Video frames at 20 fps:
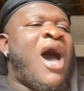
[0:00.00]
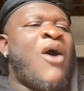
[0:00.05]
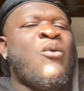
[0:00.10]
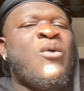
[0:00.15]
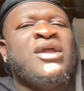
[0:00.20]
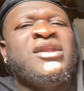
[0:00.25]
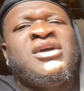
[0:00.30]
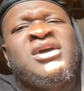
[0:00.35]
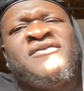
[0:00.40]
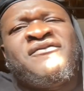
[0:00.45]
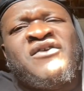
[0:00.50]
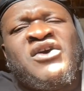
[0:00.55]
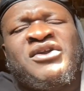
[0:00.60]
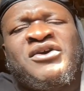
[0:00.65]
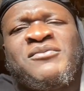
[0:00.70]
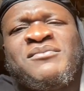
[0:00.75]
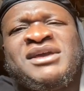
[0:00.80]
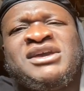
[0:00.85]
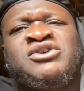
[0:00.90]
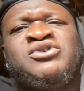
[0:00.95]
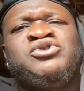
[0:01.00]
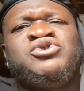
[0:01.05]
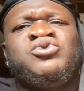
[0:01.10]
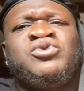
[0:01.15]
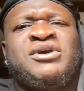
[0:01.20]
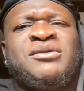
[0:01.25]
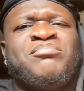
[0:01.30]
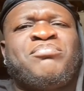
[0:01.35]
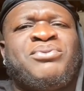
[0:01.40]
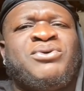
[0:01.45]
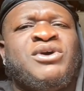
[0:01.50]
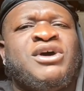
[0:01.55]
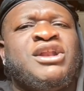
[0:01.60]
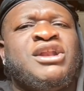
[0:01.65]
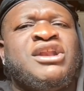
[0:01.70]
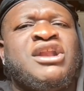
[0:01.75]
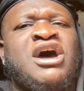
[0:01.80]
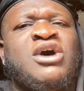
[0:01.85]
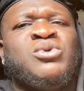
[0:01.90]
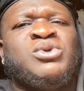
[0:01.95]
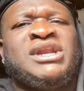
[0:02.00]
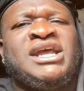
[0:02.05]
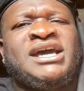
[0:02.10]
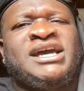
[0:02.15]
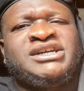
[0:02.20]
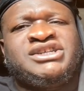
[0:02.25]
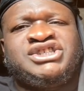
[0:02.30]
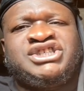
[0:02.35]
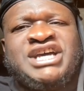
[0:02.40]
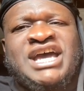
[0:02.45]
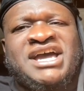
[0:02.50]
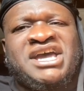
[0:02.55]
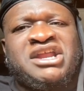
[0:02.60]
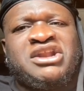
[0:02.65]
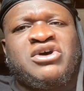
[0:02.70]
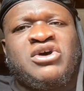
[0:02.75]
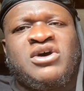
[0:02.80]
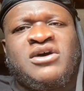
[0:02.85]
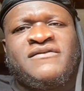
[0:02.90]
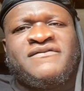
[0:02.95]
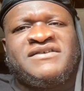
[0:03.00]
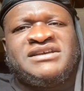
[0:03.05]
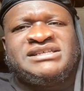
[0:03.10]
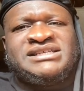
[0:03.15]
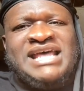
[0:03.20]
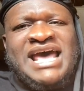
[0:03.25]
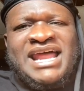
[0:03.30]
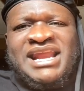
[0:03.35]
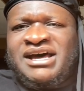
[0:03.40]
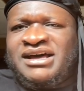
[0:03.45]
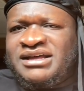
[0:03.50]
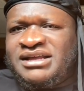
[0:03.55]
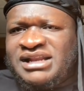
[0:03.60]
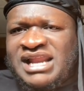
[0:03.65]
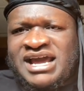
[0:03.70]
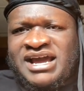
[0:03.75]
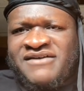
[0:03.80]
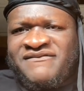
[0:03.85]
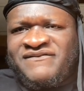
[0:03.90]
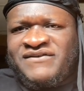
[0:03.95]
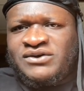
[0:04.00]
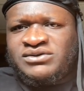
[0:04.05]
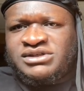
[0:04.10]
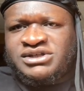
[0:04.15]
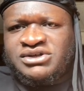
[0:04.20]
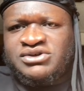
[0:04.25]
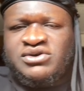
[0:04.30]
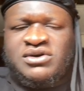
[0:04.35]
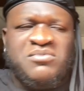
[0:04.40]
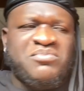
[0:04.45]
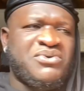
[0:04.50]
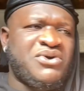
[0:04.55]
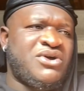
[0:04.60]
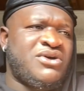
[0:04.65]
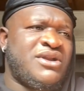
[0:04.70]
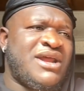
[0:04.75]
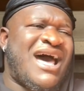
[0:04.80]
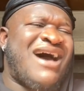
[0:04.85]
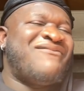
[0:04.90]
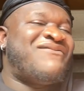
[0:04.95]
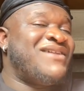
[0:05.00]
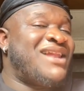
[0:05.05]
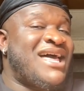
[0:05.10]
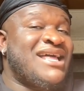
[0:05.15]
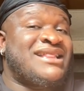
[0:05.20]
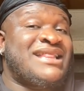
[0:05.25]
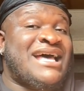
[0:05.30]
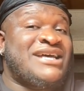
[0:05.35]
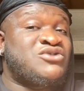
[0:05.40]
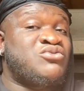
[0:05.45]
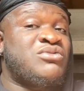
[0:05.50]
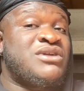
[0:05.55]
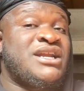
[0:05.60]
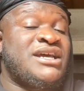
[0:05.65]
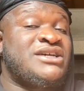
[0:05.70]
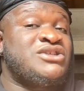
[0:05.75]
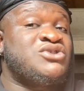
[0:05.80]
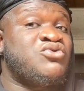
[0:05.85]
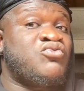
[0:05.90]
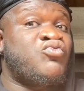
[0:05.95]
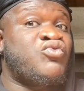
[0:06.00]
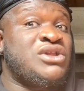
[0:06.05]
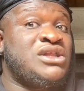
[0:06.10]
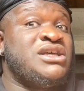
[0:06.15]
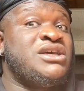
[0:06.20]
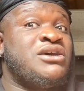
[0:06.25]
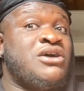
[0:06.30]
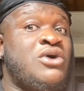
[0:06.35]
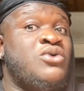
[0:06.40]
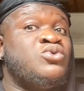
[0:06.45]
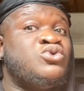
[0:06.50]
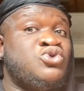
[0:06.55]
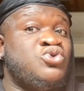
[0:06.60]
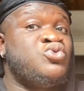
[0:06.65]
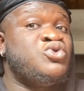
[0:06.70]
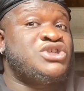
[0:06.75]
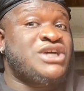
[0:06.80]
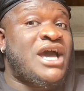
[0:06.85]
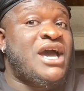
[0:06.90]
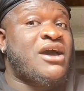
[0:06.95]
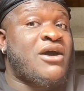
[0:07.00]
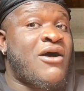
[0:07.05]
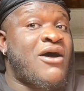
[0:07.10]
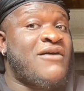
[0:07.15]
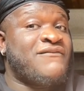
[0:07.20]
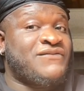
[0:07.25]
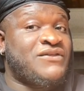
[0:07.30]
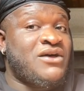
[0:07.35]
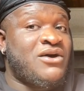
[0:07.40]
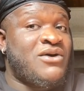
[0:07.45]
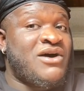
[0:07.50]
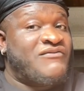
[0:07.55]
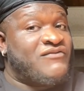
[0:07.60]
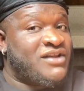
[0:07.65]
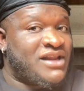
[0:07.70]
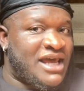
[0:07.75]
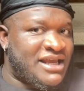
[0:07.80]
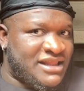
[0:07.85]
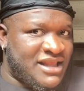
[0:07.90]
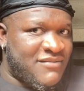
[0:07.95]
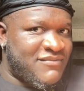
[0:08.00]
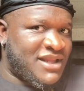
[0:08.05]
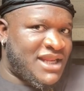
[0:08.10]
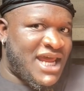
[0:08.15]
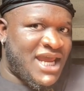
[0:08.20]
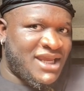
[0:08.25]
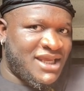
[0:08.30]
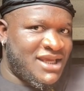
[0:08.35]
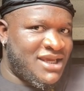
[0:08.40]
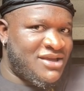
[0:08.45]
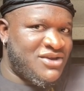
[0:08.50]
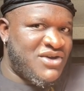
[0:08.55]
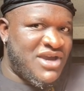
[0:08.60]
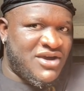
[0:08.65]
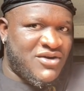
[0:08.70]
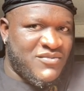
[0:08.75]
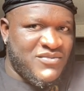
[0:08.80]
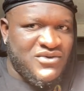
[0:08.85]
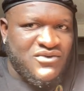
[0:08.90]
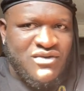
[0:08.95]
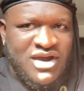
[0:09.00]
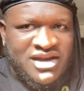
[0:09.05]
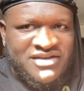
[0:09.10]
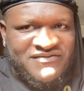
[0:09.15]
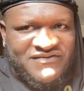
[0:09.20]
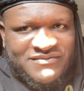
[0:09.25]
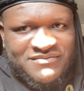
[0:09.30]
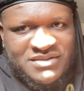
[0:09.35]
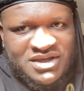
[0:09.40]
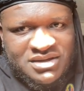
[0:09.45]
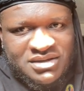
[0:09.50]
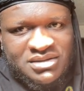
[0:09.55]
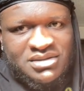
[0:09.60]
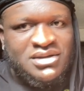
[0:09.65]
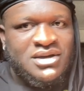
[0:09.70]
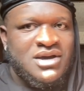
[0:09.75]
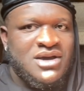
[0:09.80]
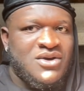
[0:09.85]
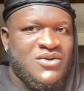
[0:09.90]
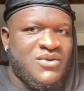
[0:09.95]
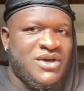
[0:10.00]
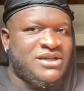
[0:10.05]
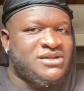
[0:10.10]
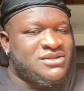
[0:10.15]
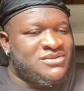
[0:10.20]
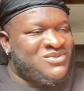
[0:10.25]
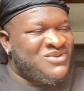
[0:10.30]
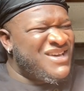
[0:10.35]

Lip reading: I wonder if on Omegle you can put no niggas jacking off. Is that a filter you can put on? I feel like that's where niggas would really go to jack off, though. I feel like they'd be like, yeah, you ain't gonna be ready for me. Which...